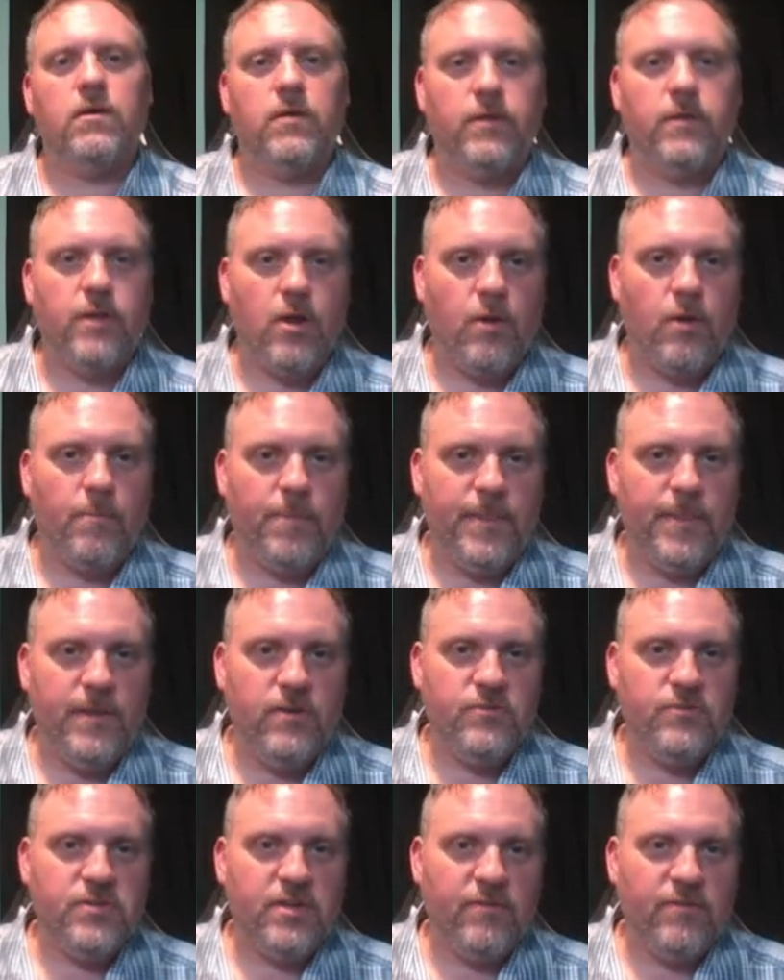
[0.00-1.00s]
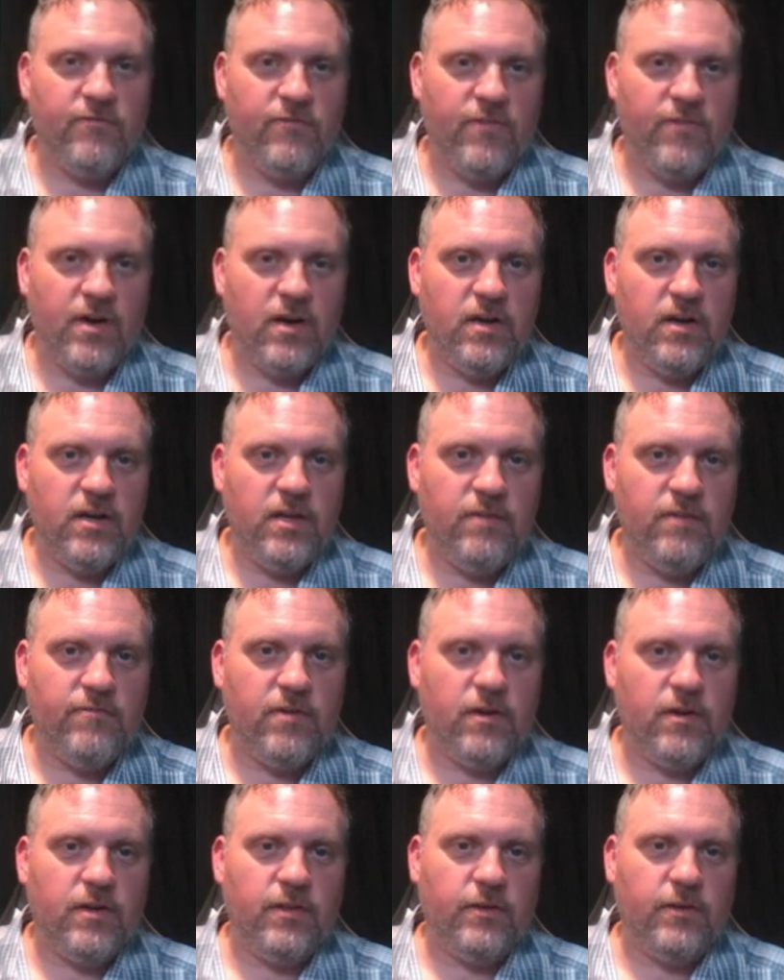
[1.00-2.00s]
Now I'm using very,
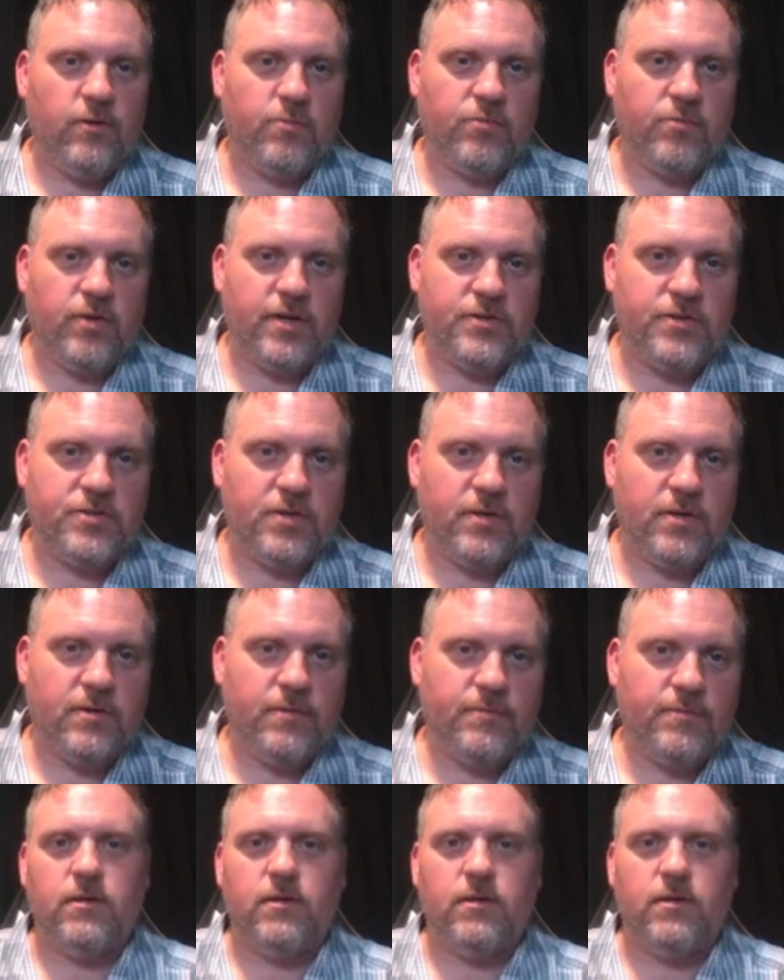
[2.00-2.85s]
very little pressure